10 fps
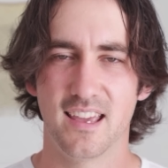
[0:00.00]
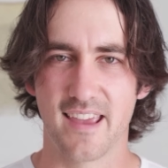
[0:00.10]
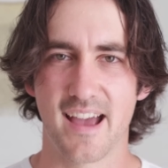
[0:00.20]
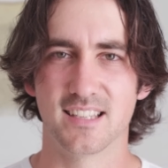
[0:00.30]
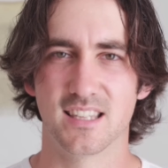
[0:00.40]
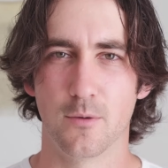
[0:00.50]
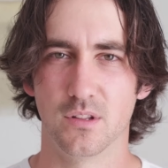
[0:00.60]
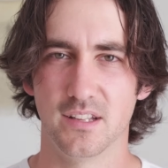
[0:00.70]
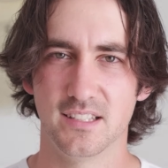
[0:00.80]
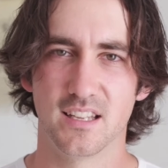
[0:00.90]
yes, they
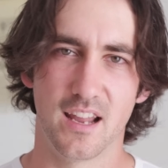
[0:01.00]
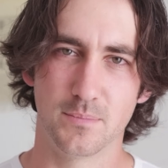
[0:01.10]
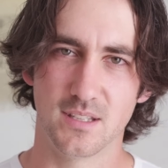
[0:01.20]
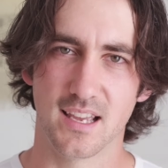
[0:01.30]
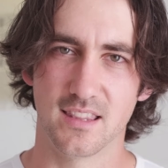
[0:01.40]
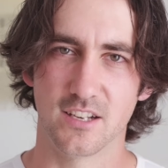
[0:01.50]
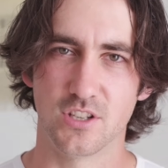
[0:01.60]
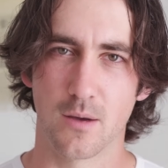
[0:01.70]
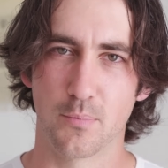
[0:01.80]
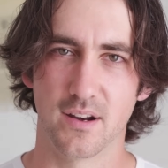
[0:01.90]
released an update that
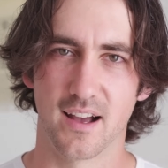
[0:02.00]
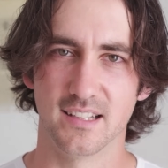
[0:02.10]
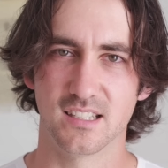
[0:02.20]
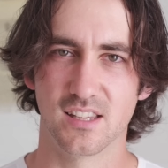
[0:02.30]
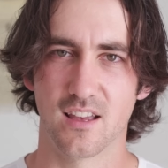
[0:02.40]
jeopardized